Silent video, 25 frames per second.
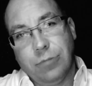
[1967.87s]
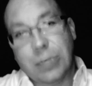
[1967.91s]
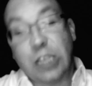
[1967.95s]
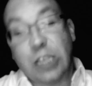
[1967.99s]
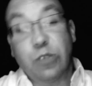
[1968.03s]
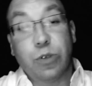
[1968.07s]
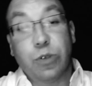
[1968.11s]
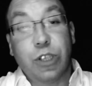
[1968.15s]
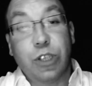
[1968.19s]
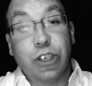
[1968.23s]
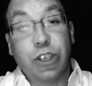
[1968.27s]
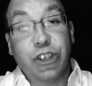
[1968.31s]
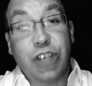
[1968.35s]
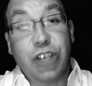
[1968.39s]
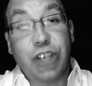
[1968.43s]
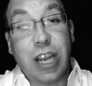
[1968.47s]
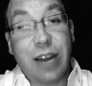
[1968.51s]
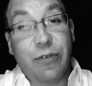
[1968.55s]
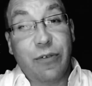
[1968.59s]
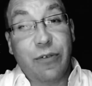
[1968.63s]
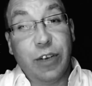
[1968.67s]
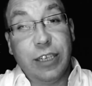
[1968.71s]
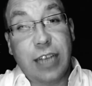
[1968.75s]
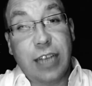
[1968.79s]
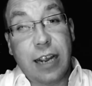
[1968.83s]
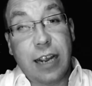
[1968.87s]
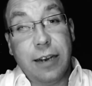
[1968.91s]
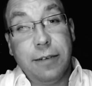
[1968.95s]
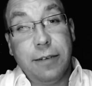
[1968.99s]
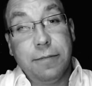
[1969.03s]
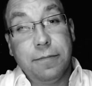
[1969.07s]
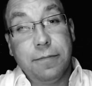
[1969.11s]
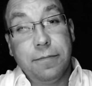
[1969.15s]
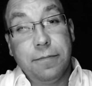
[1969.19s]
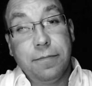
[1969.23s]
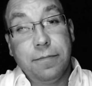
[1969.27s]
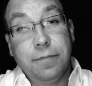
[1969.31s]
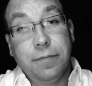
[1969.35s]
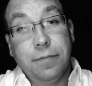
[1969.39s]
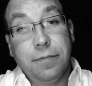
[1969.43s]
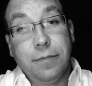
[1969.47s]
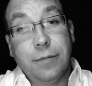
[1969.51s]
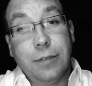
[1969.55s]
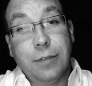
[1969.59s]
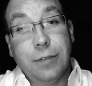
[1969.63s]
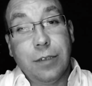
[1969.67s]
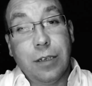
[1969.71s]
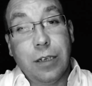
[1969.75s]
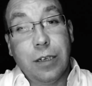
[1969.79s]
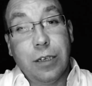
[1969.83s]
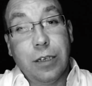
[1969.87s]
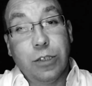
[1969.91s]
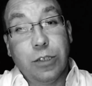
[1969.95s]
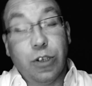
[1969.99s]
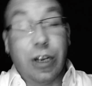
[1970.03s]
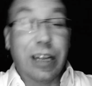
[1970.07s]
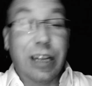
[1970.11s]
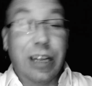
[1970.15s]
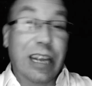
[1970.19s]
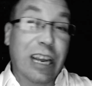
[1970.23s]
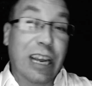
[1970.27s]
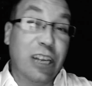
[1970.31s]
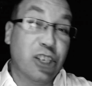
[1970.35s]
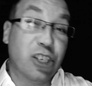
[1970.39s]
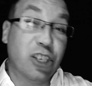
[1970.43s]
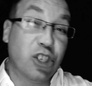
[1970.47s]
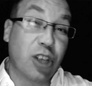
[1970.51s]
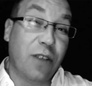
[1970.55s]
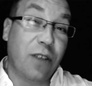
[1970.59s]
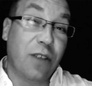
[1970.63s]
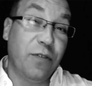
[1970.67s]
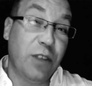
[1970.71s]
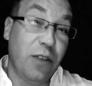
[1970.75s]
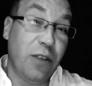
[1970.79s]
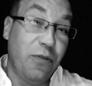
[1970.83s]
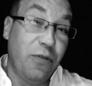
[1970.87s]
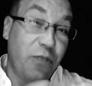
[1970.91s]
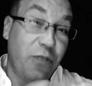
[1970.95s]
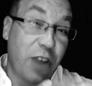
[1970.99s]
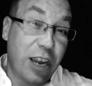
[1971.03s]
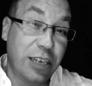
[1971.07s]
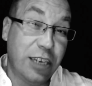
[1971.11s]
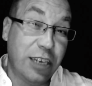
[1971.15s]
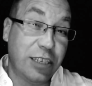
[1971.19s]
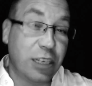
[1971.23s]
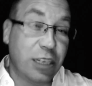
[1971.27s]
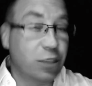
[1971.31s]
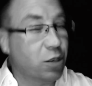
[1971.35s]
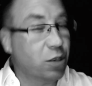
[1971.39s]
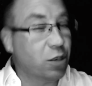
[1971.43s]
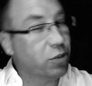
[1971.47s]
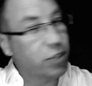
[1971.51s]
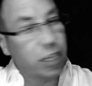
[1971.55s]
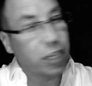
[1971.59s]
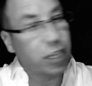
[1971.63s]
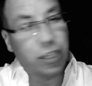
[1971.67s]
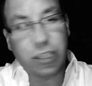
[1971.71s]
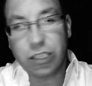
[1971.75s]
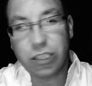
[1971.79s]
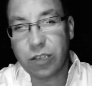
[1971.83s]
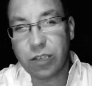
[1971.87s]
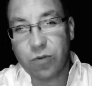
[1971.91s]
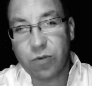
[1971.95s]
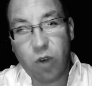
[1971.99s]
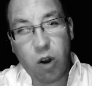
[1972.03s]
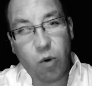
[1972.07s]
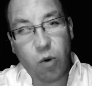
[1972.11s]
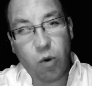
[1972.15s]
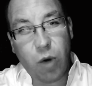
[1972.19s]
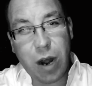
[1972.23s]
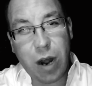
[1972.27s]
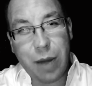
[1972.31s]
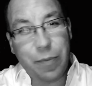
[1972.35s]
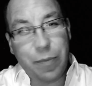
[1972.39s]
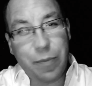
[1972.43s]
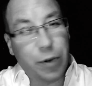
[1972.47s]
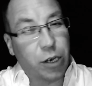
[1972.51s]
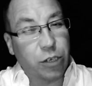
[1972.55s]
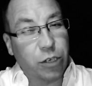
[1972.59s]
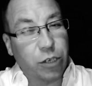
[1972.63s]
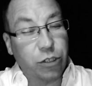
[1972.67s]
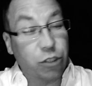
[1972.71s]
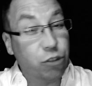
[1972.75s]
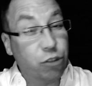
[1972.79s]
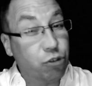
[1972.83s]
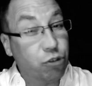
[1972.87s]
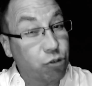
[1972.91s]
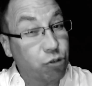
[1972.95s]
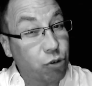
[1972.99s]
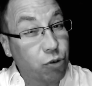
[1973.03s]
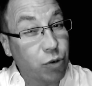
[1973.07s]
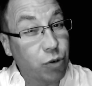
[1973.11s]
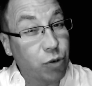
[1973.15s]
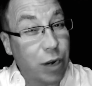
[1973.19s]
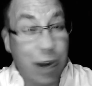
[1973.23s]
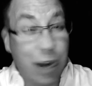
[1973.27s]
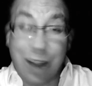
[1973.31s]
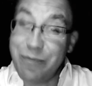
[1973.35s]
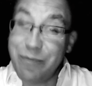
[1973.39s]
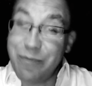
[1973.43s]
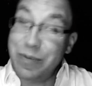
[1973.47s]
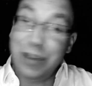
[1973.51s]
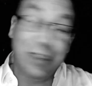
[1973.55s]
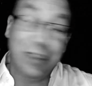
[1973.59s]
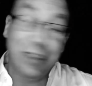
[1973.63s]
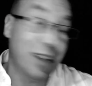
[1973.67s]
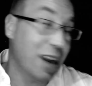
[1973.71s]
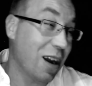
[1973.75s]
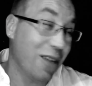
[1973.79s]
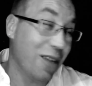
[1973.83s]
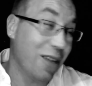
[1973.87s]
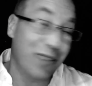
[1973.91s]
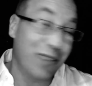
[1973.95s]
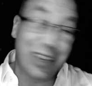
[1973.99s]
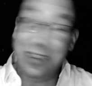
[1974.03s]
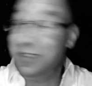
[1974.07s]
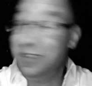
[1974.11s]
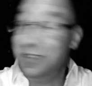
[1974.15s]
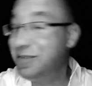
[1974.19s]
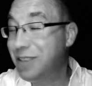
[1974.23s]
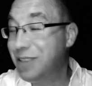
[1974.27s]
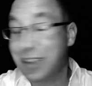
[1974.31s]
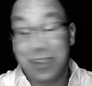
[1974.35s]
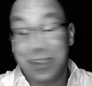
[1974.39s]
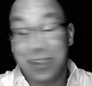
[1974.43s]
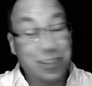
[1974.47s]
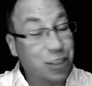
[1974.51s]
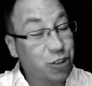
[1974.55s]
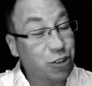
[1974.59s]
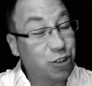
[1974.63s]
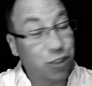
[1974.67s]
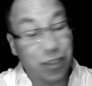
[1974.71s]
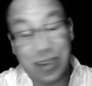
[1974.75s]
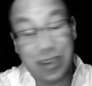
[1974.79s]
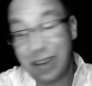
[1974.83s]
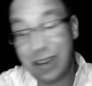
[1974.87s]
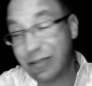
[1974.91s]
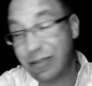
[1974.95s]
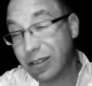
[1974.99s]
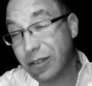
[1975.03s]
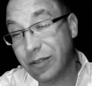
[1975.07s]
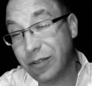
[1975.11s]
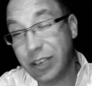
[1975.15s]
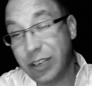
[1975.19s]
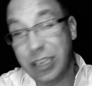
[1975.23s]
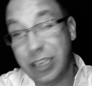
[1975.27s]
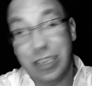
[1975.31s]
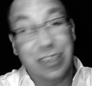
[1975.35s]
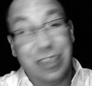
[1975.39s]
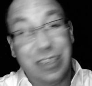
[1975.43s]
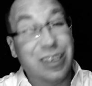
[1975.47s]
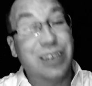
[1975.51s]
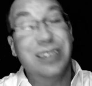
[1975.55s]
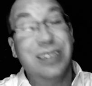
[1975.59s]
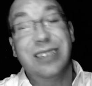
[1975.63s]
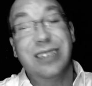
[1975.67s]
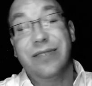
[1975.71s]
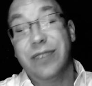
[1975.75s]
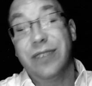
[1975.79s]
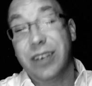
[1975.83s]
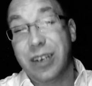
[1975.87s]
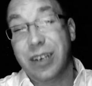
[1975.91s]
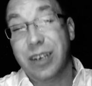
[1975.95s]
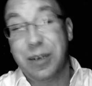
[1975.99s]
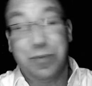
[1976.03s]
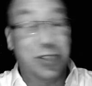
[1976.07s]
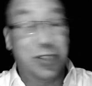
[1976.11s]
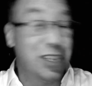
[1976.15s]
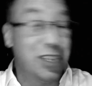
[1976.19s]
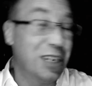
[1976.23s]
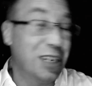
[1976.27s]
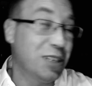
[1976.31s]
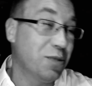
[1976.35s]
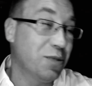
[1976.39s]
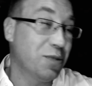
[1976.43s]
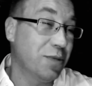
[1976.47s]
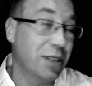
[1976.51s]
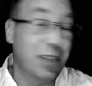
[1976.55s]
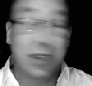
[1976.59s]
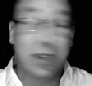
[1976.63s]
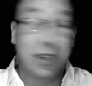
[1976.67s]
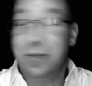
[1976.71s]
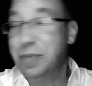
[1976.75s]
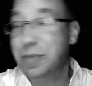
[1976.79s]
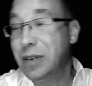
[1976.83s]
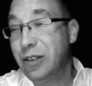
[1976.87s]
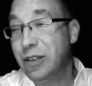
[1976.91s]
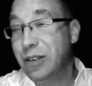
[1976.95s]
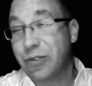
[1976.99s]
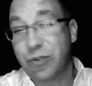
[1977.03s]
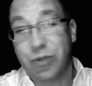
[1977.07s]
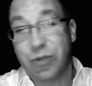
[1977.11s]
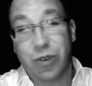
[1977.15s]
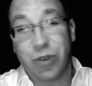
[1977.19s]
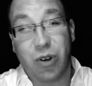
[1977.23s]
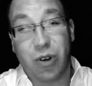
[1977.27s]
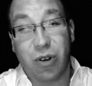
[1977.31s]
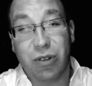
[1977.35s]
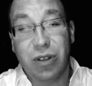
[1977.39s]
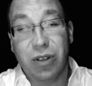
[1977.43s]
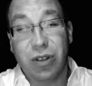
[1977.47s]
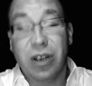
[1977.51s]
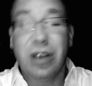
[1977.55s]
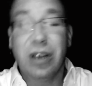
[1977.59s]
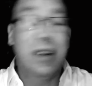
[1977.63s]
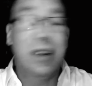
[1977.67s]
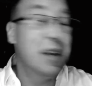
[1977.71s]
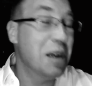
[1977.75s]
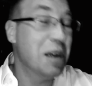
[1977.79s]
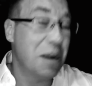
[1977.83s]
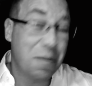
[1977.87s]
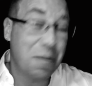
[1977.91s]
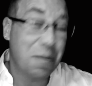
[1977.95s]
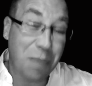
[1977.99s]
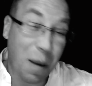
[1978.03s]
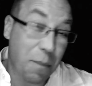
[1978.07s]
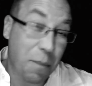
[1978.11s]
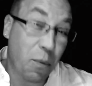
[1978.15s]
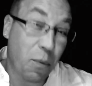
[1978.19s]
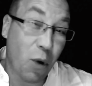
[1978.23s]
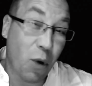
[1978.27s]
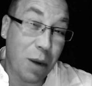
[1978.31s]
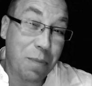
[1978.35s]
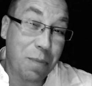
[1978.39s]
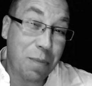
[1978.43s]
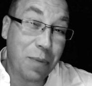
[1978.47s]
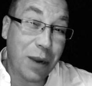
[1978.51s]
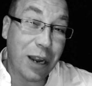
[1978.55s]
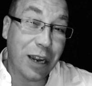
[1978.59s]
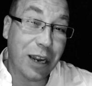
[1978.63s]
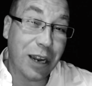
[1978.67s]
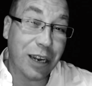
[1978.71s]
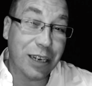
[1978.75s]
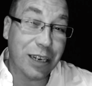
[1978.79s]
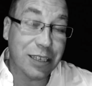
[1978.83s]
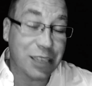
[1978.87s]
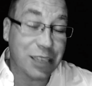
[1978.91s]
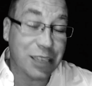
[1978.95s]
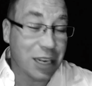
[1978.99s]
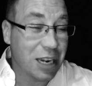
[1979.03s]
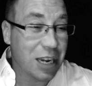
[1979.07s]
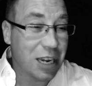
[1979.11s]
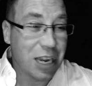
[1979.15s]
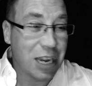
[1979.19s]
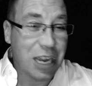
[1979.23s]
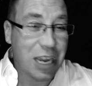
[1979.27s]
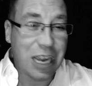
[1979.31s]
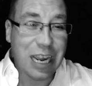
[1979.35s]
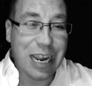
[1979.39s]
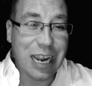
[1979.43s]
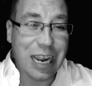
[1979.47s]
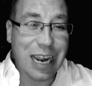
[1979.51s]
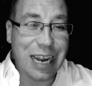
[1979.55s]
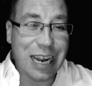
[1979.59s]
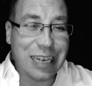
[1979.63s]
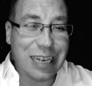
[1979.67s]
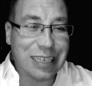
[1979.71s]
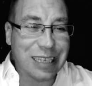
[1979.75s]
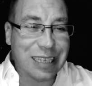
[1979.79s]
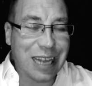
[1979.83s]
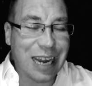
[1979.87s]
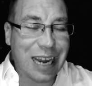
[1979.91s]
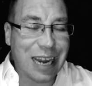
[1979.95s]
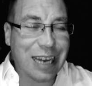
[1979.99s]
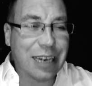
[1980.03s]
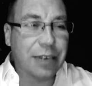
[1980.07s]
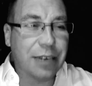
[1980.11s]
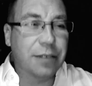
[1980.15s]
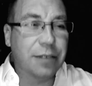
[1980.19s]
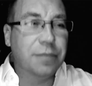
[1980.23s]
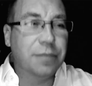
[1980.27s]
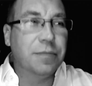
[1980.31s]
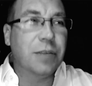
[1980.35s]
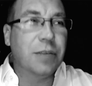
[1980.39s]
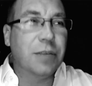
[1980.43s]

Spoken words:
That's what they'll say every day. So that they can stuff their face, and don't take this the wrong way because it's true, and I've been there. I've eaten things I should never have eaten, tons of it, and obsessed with it and been through it all. My point being is, it's like,